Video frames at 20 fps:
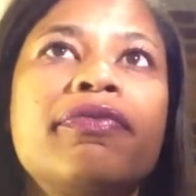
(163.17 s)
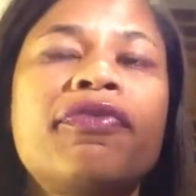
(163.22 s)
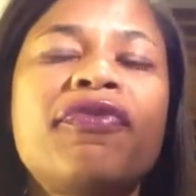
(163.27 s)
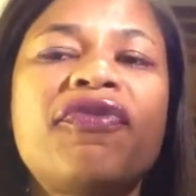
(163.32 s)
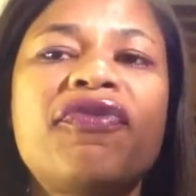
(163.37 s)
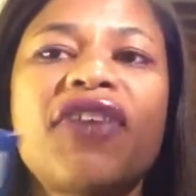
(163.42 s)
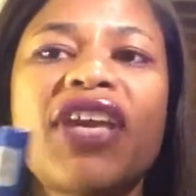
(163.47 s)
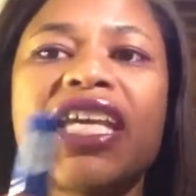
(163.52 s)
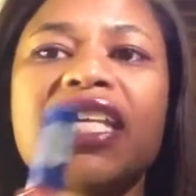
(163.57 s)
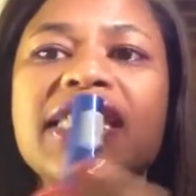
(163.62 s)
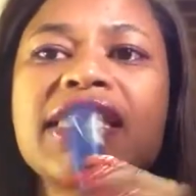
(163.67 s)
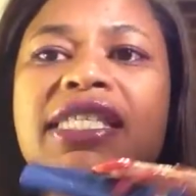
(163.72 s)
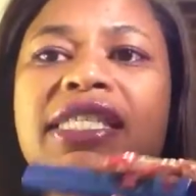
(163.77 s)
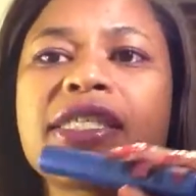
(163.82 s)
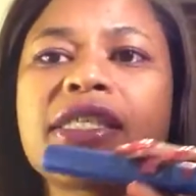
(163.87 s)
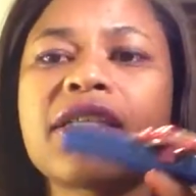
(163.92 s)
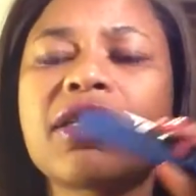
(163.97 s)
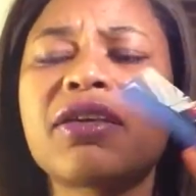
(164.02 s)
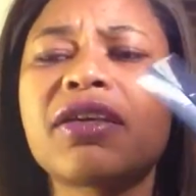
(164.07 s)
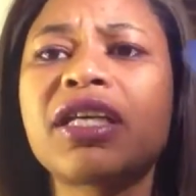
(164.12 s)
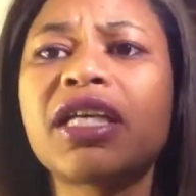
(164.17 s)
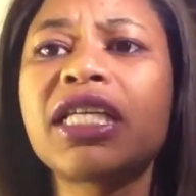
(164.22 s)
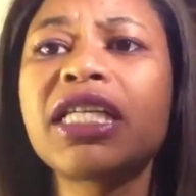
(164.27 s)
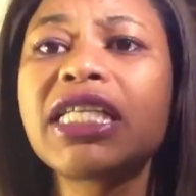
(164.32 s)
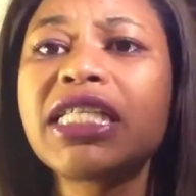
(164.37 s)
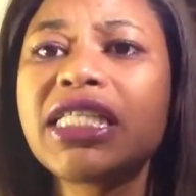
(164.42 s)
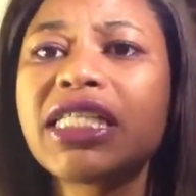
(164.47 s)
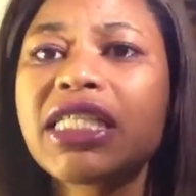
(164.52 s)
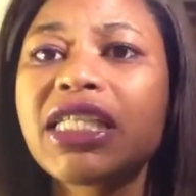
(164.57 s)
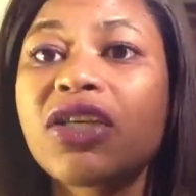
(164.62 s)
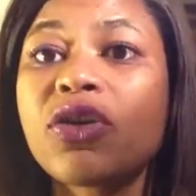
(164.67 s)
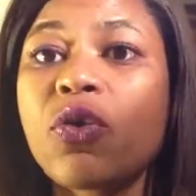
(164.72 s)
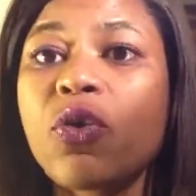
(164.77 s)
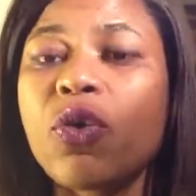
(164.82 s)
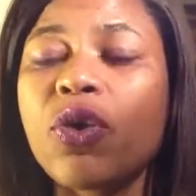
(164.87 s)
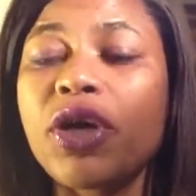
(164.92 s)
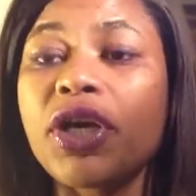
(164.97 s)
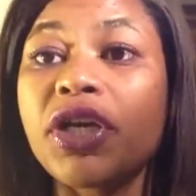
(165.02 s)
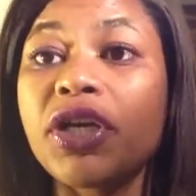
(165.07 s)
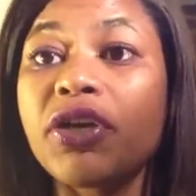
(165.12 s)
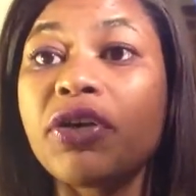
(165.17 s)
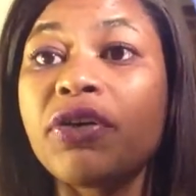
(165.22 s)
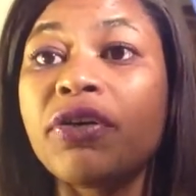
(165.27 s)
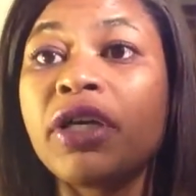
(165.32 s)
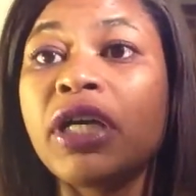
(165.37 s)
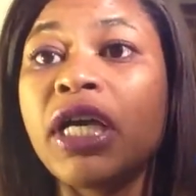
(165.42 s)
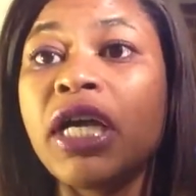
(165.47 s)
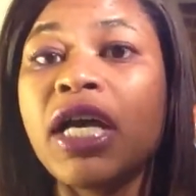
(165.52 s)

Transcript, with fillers: Face Cleansing Oil.